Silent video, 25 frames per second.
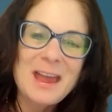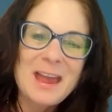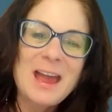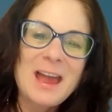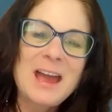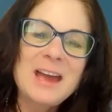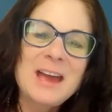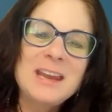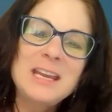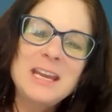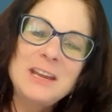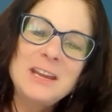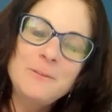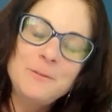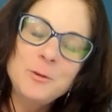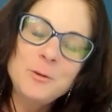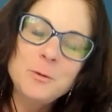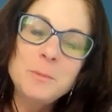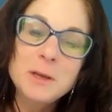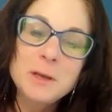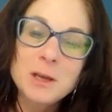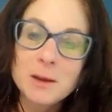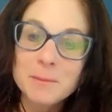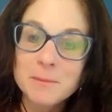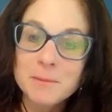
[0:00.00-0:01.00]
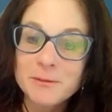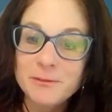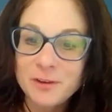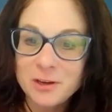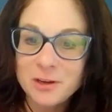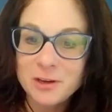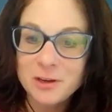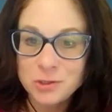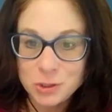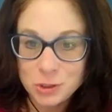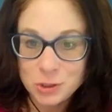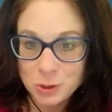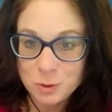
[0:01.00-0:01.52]
And if you become a
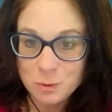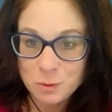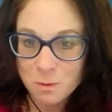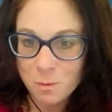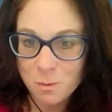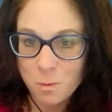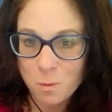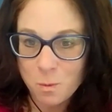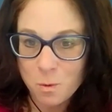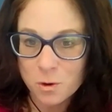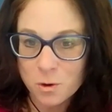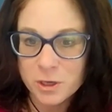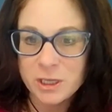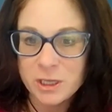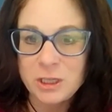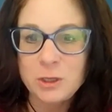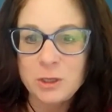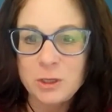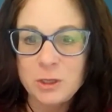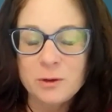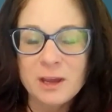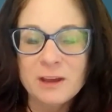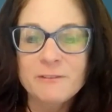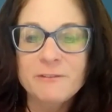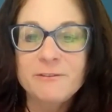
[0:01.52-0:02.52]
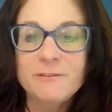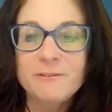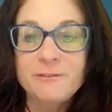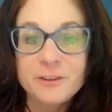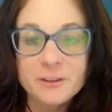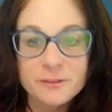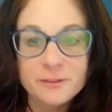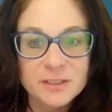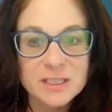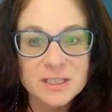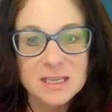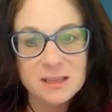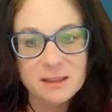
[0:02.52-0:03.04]
phase two awardee, you get
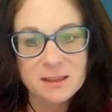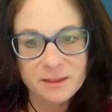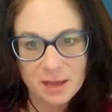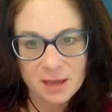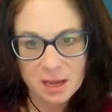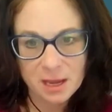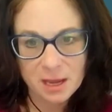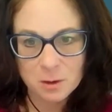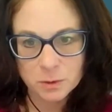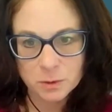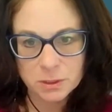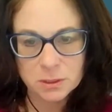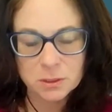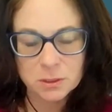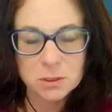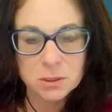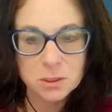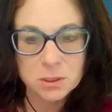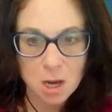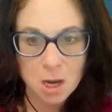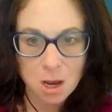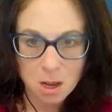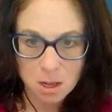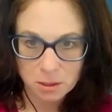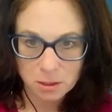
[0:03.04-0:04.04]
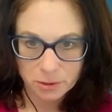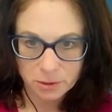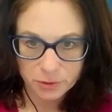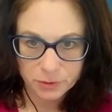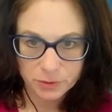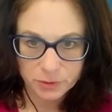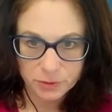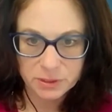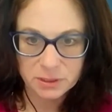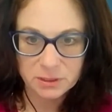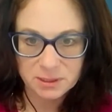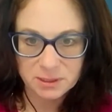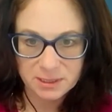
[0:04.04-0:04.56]

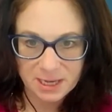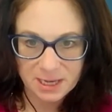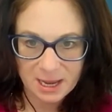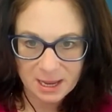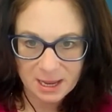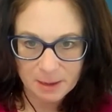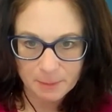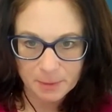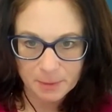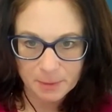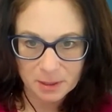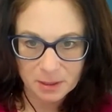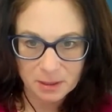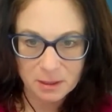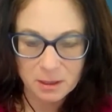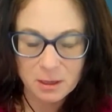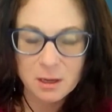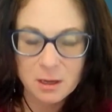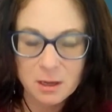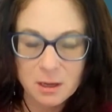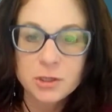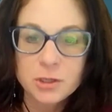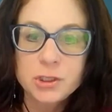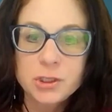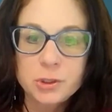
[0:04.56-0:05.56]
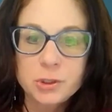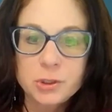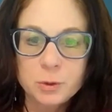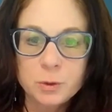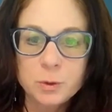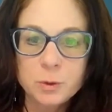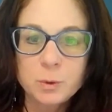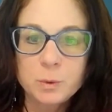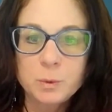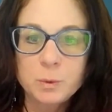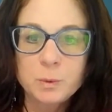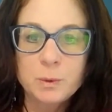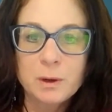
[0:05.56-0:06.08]
$50,000 in TABA
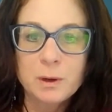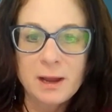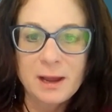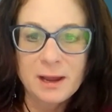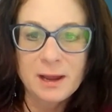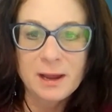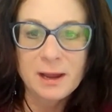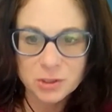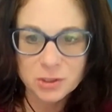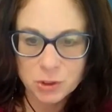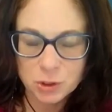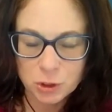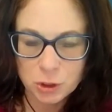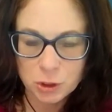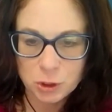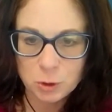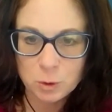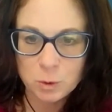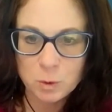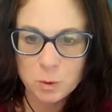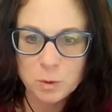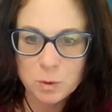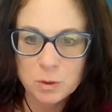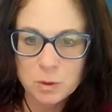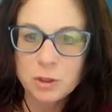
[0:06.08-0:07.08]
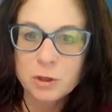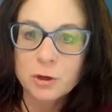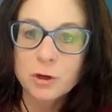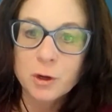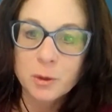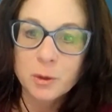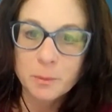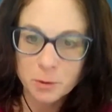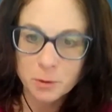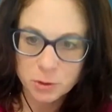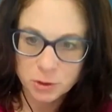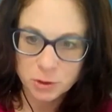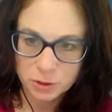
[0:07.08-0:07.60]
to execute your
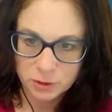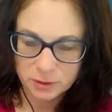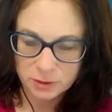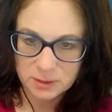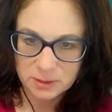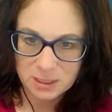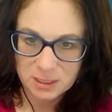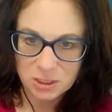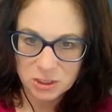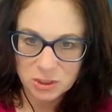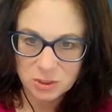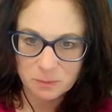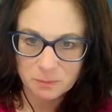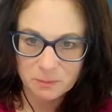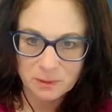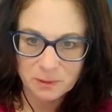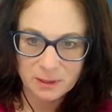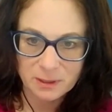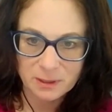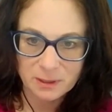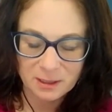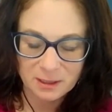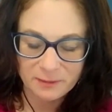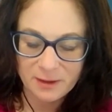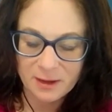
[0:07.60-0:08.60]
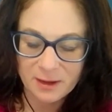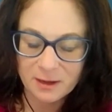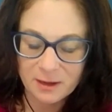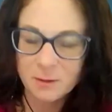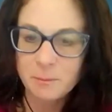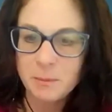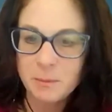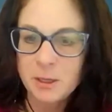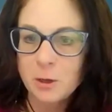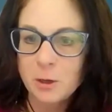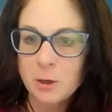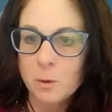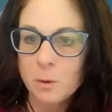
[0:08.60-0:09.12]
commercialization plan. And that can
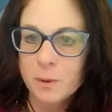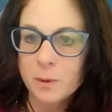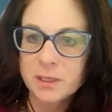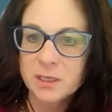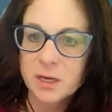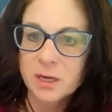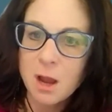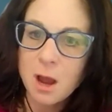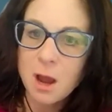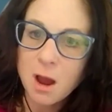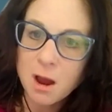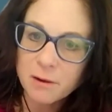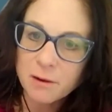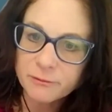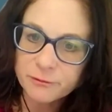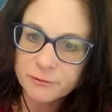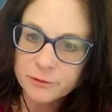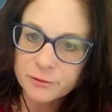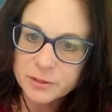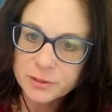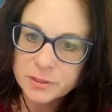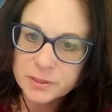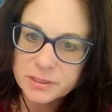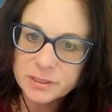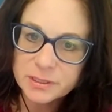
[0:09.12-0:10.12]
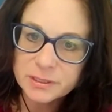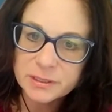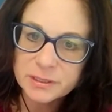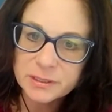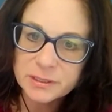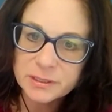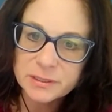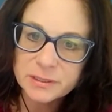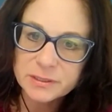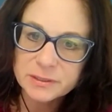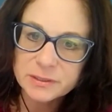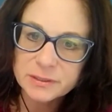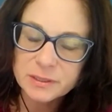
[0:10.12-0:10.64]
be going to
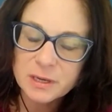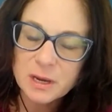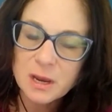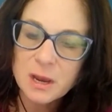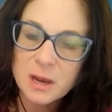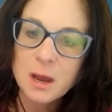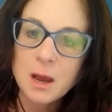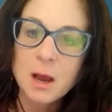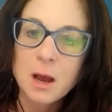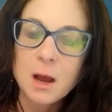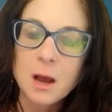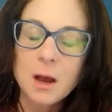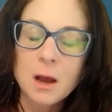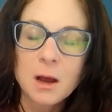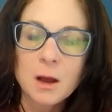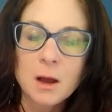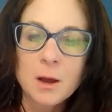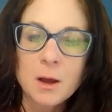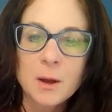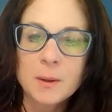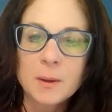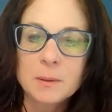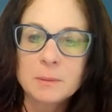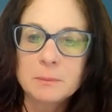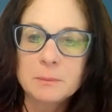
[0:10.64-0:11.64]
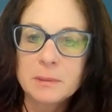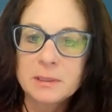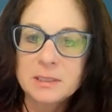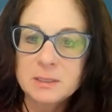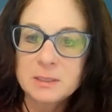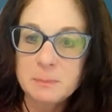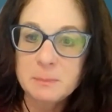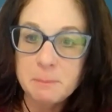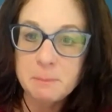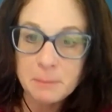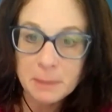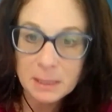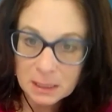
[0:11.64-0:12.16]
conferences, to
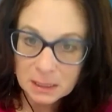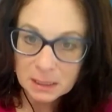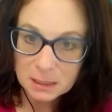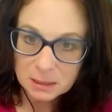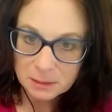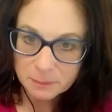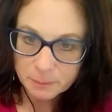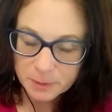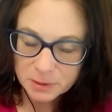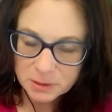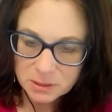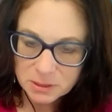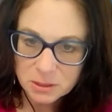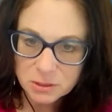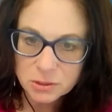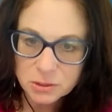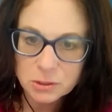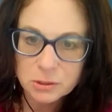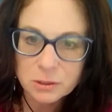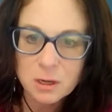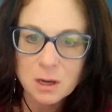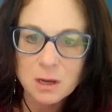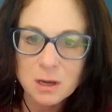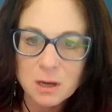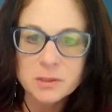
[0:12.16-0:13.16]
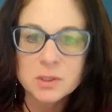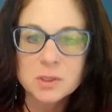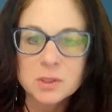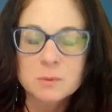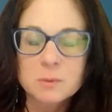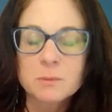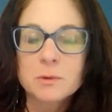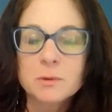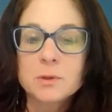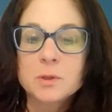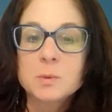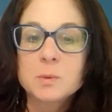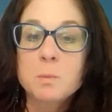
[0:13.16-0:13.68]
meet potential
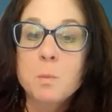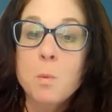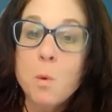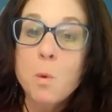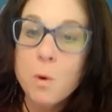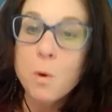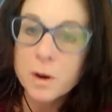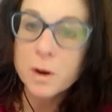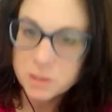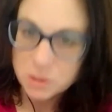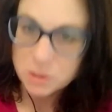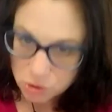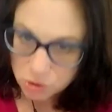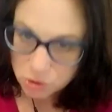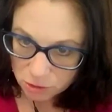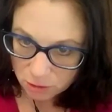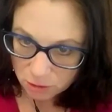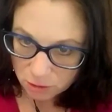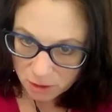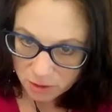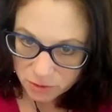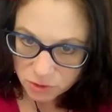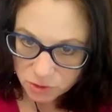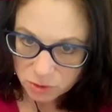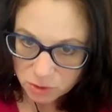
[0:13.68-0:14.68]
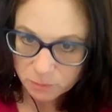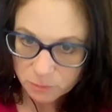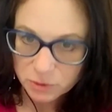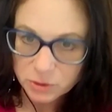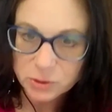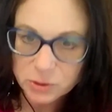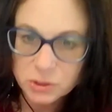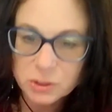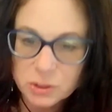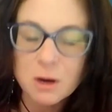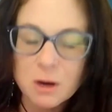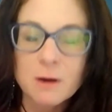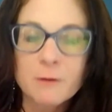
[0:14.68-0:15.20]
customers, more additional customer
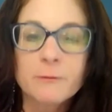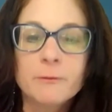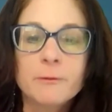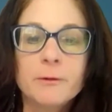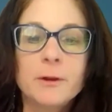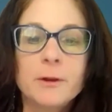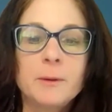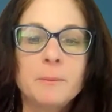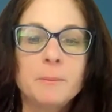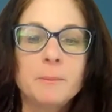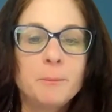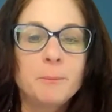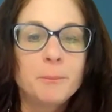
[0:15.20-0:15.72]
discovery,